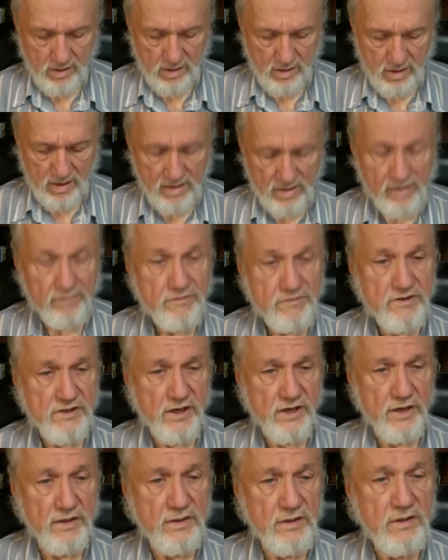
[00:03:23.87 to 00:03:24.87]
I have
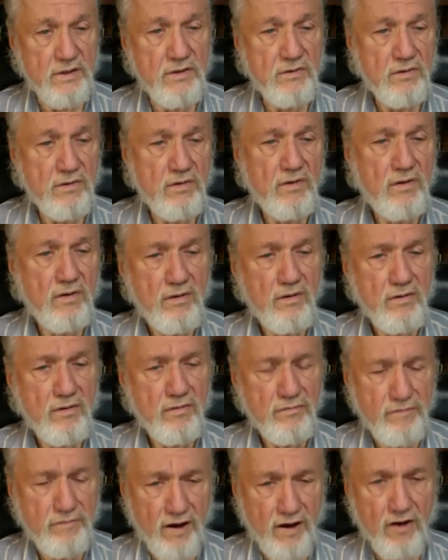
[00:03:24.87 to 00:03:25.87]
said,
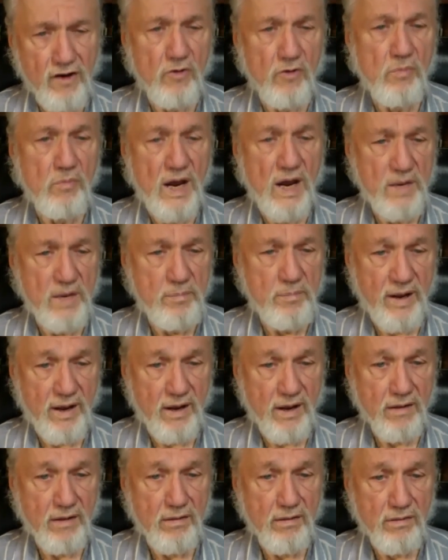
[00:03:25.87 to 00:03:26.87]
follow my
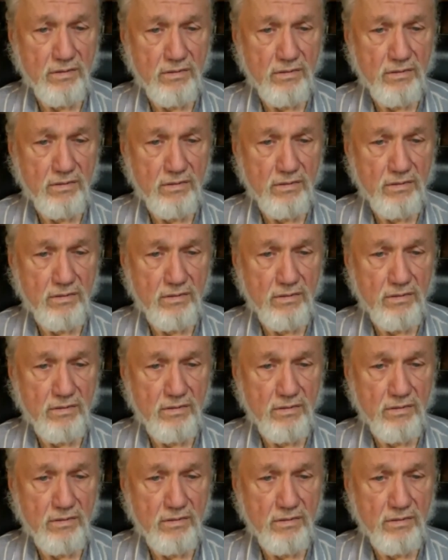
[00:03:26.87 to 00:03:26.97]
path,